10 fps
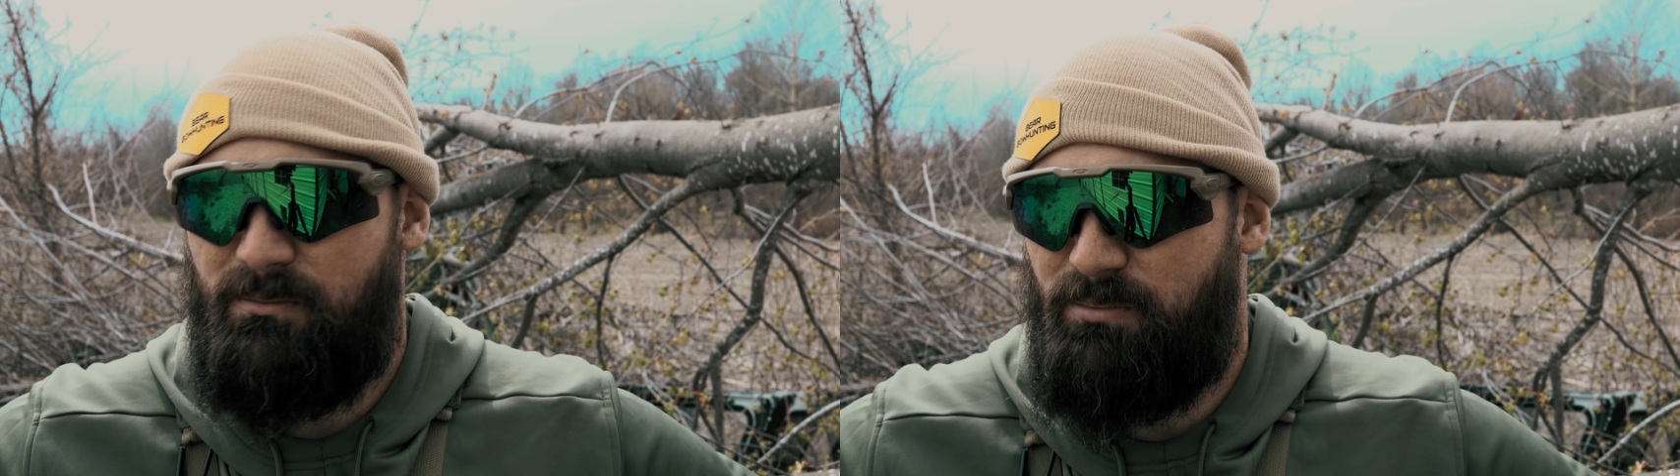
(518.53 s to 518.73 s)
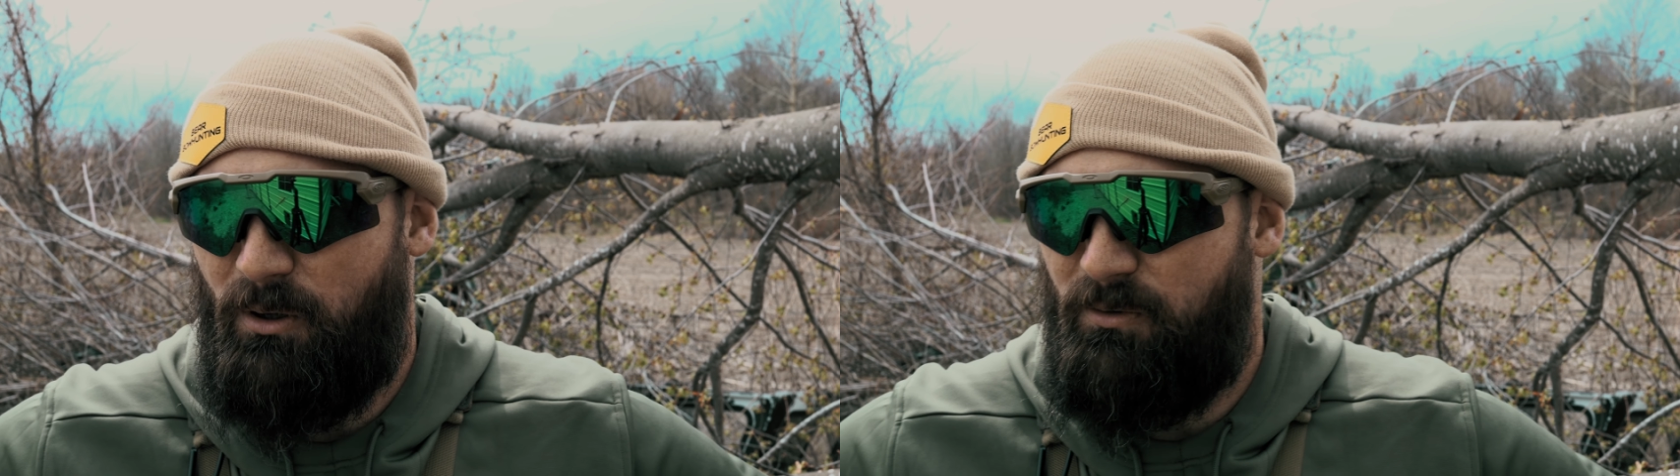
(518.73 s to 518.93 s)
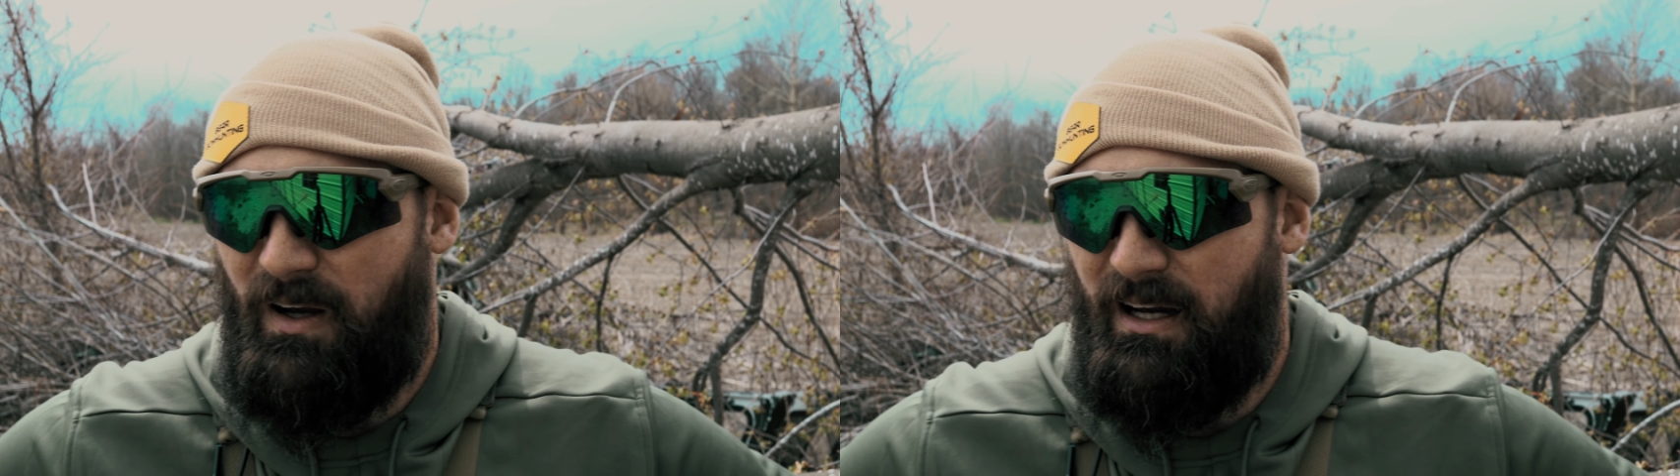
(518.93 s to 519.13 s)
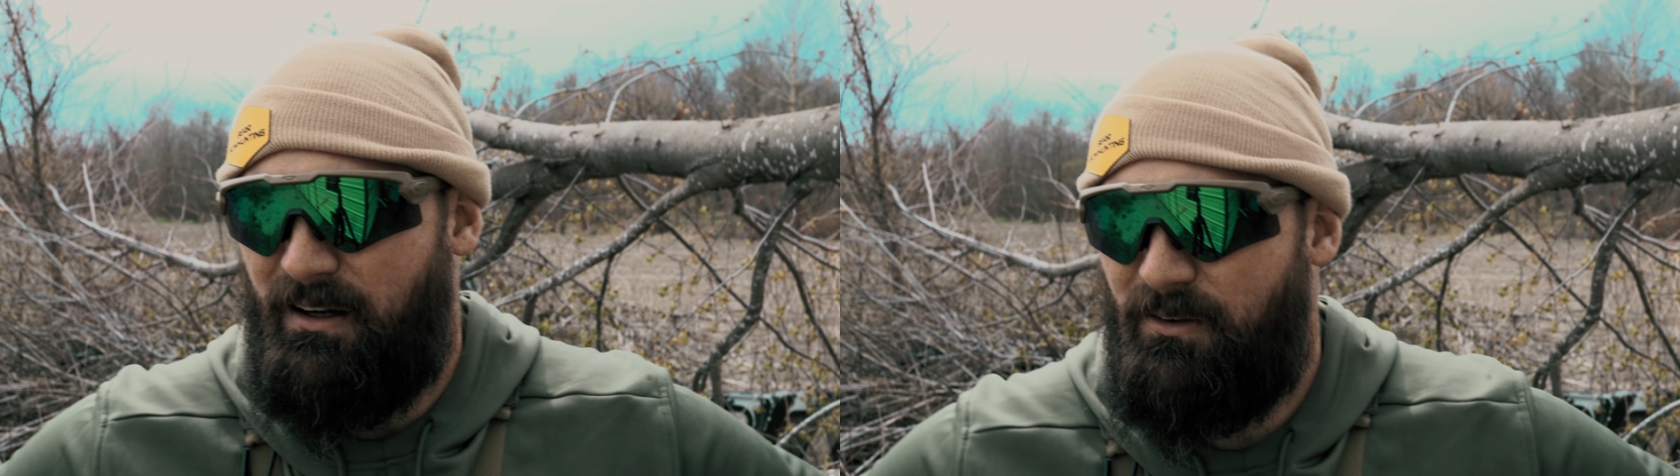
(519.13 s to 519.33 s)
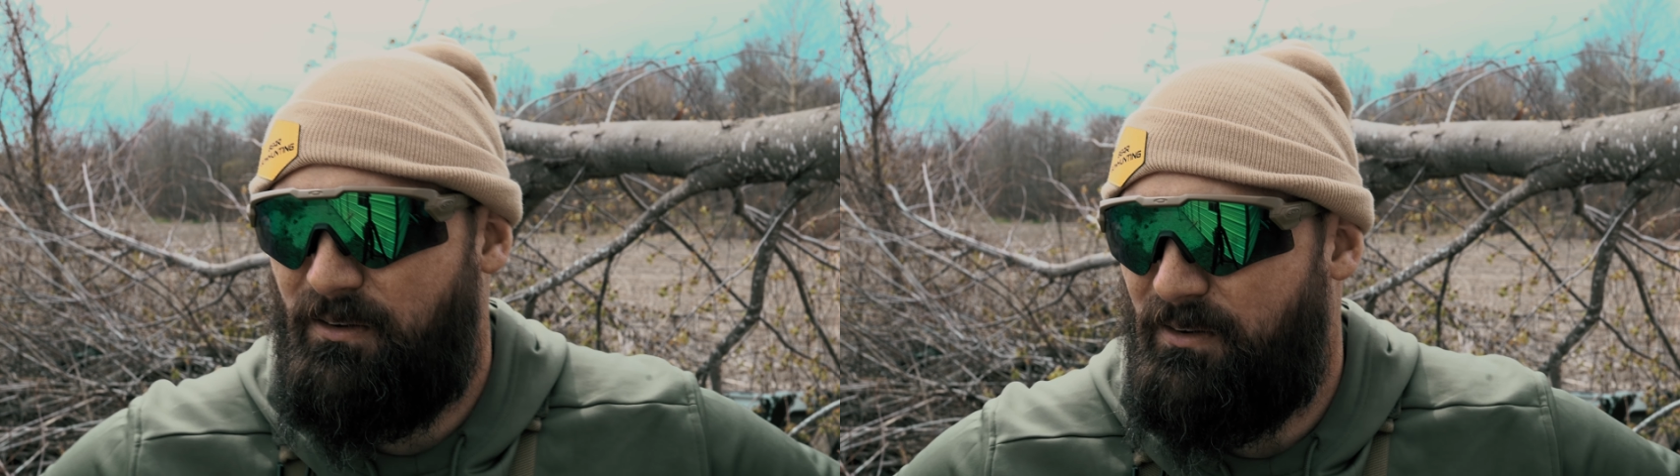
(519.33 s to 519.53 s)

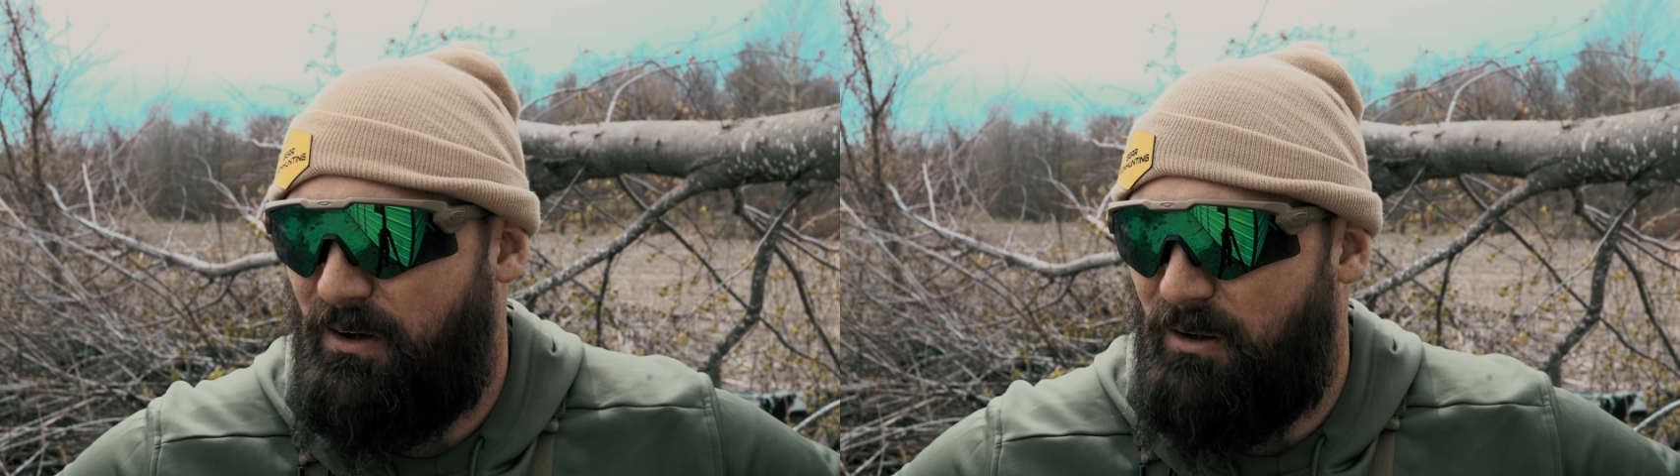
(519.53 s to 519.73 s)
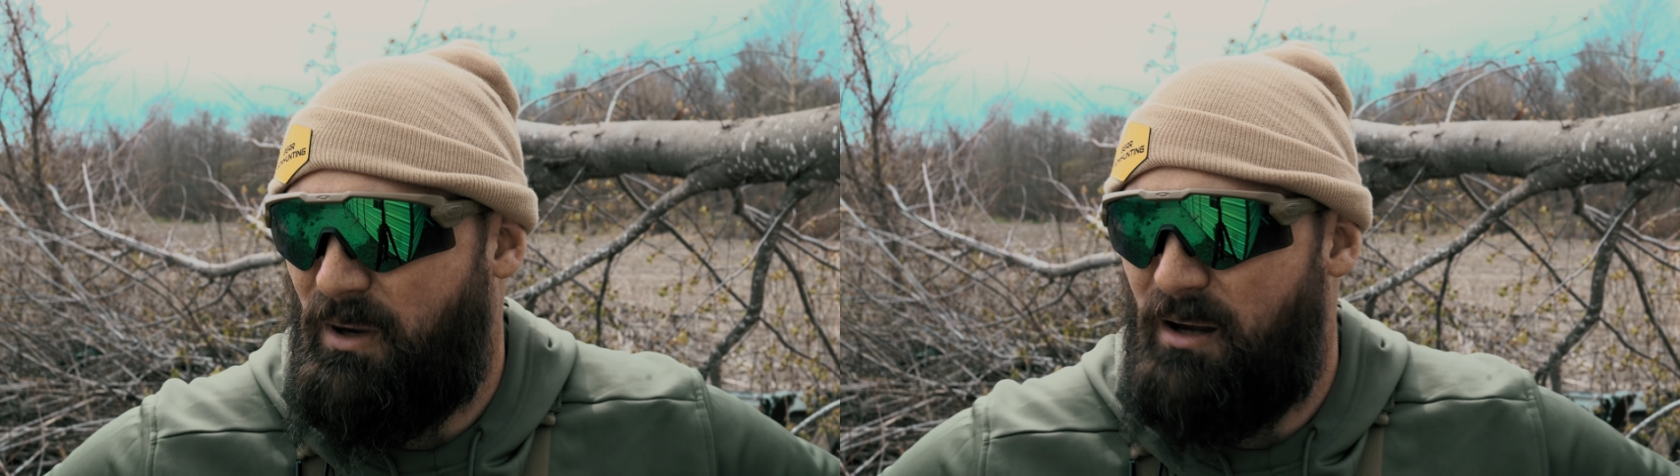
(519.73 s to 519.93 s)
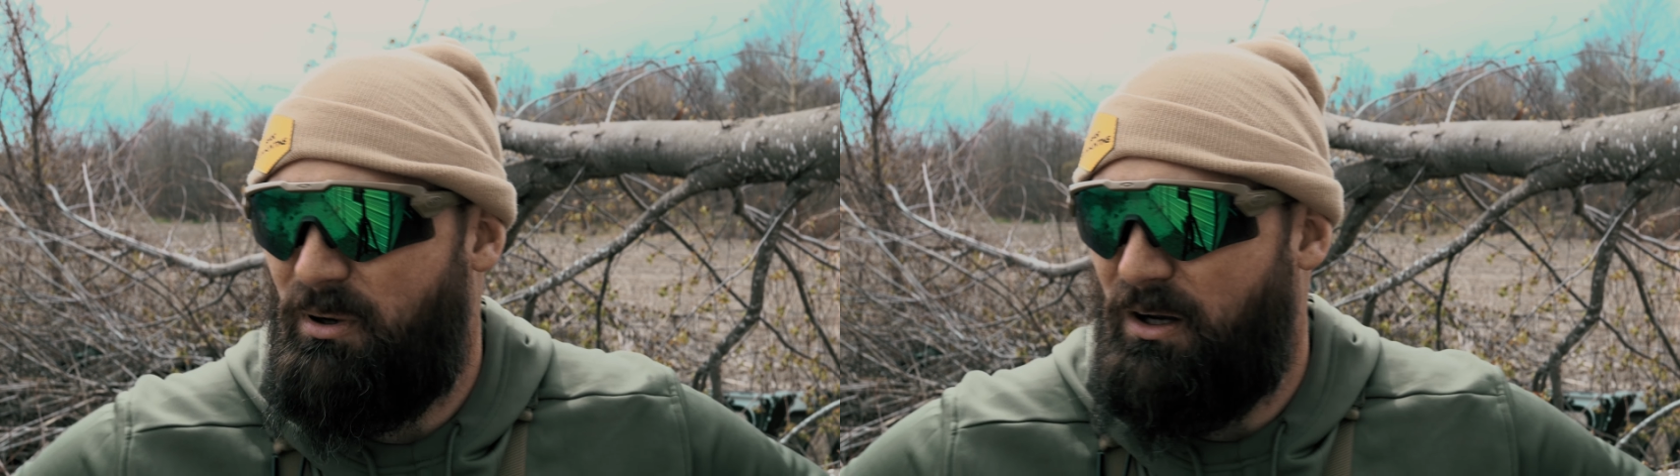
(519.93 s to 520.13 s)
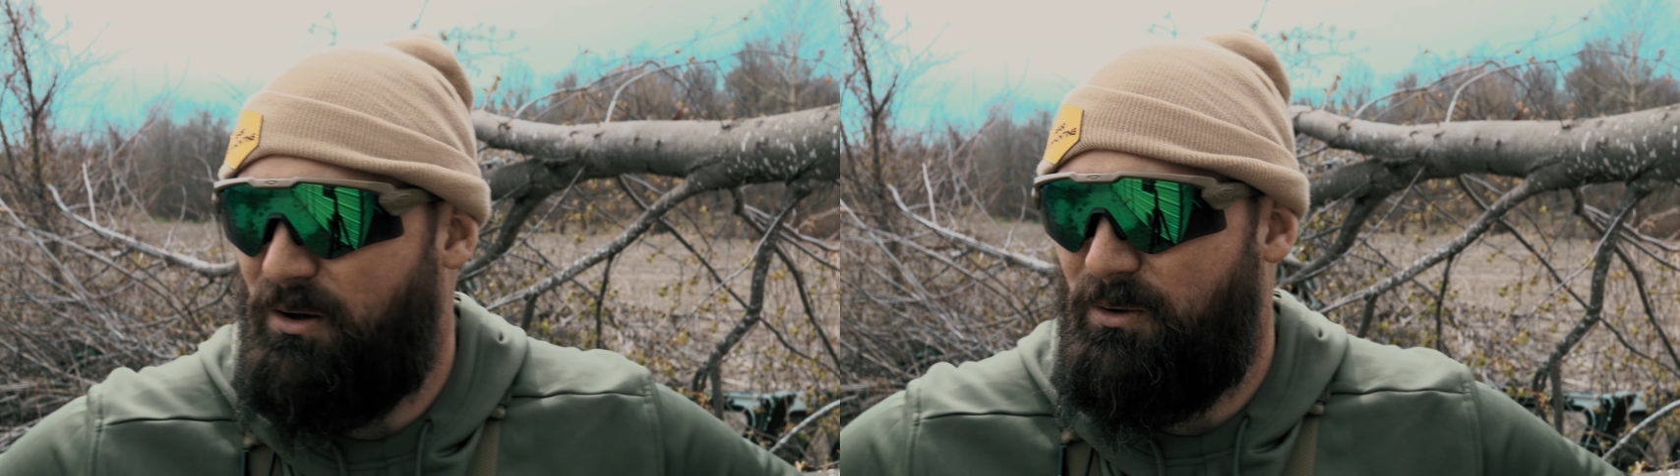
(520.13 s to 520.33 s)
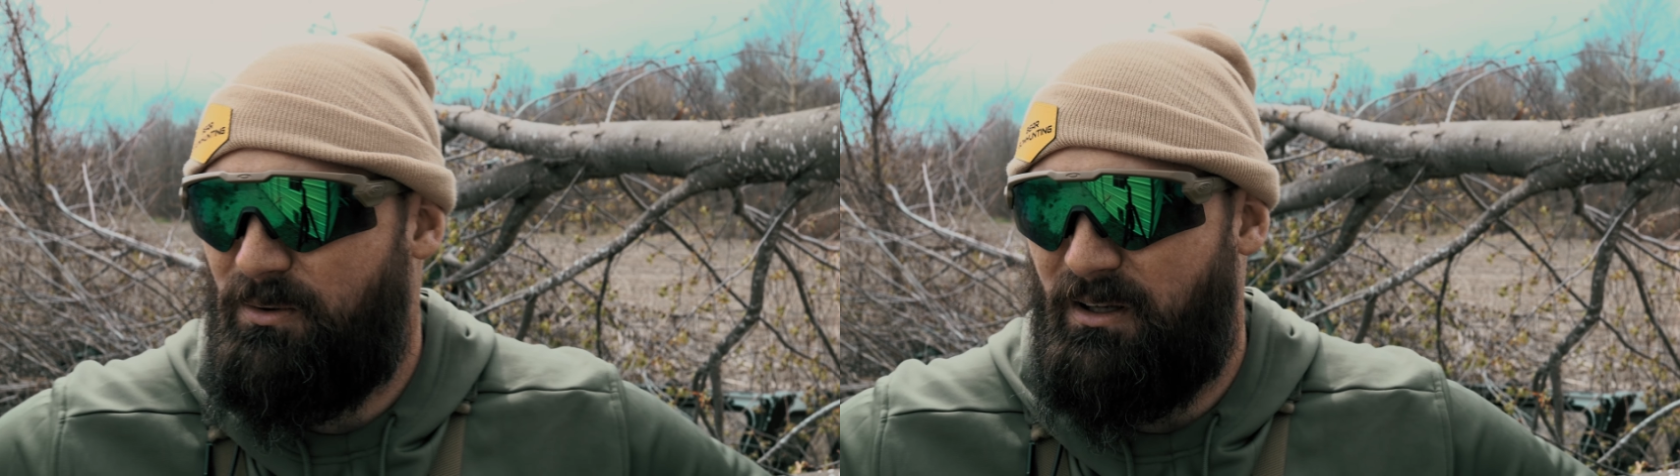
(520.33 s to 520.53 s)
profile on my
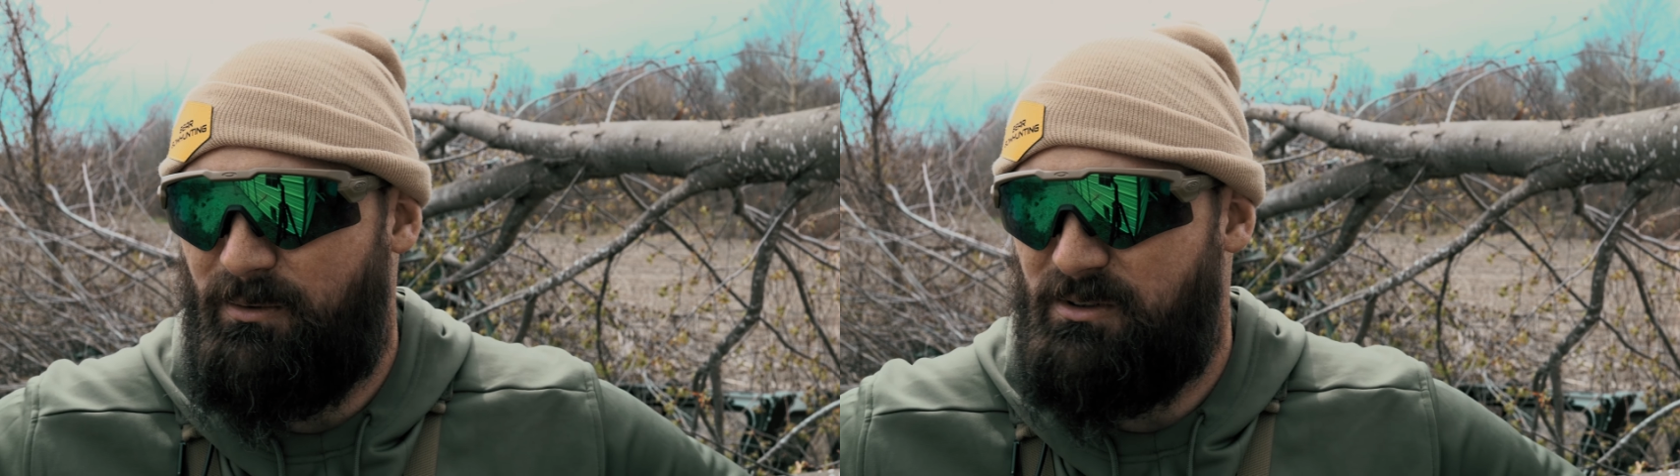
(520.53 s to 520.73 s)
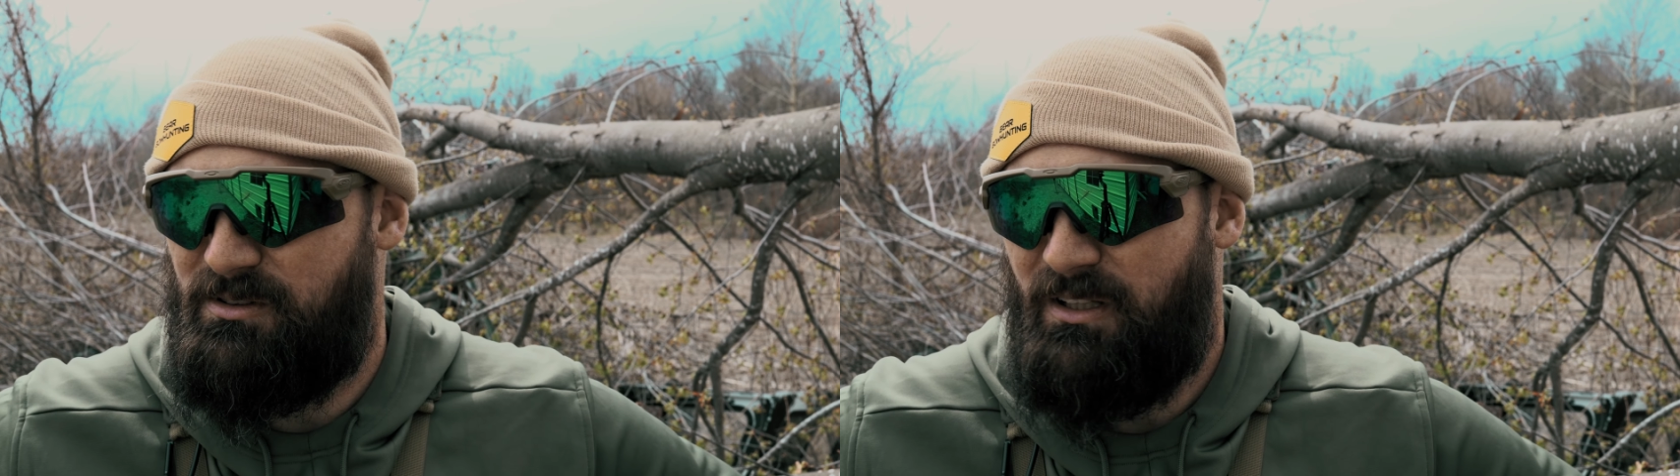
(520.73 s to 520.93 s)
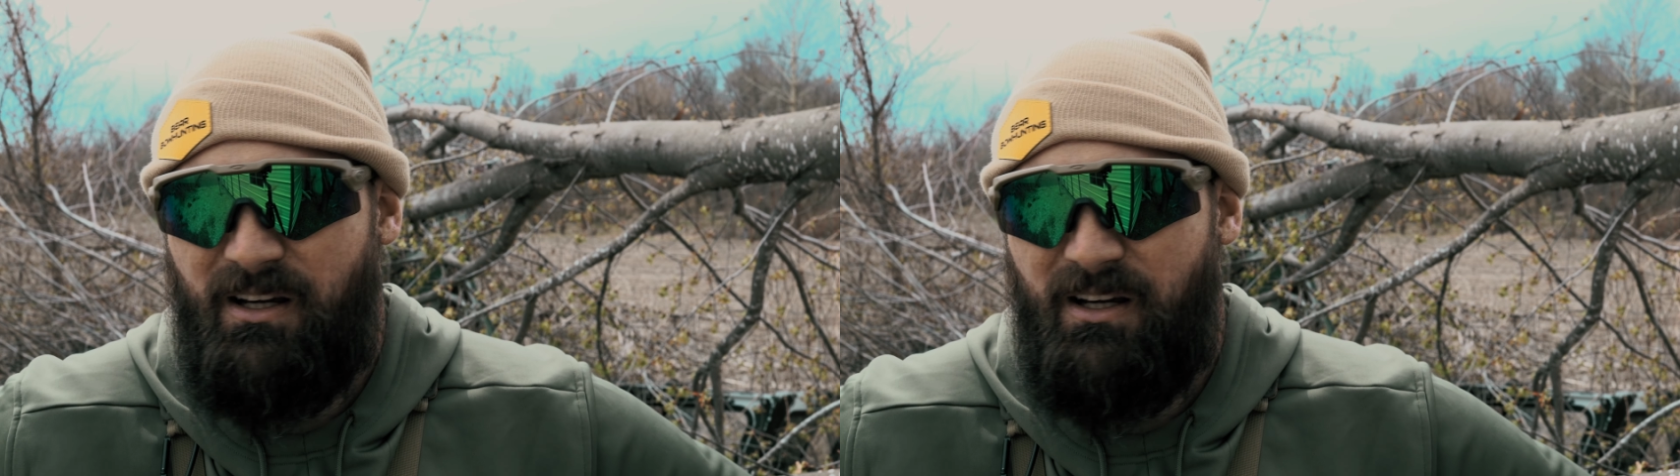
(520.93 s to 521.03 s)
bow. It was